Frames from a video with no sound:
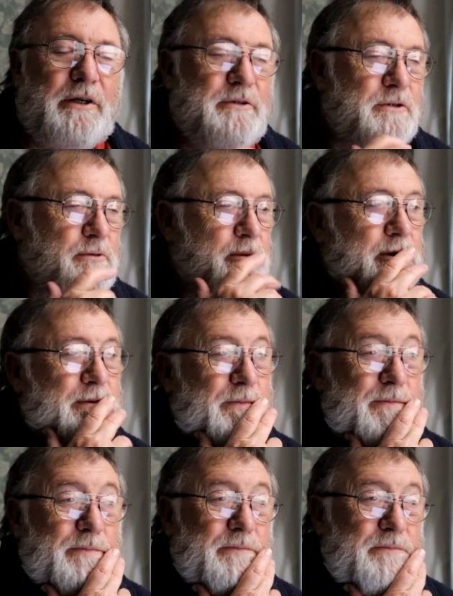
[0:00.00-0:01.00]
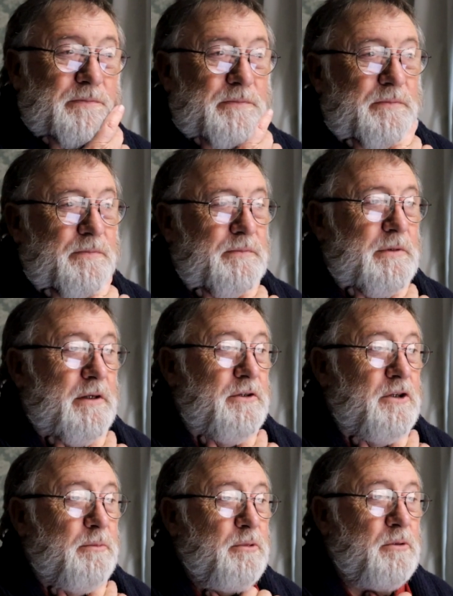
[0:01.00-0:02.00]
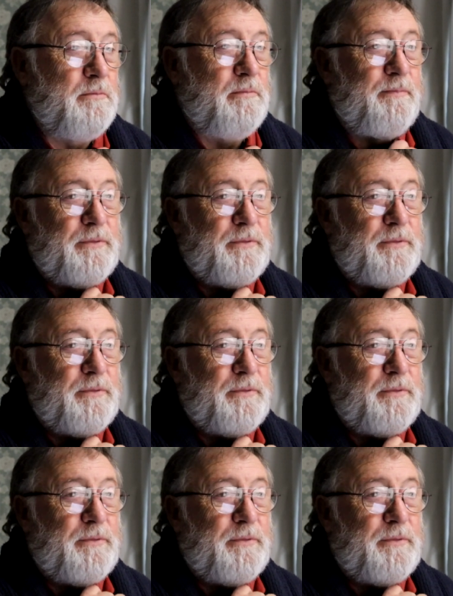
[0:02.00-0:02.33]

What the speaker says: out as well. Double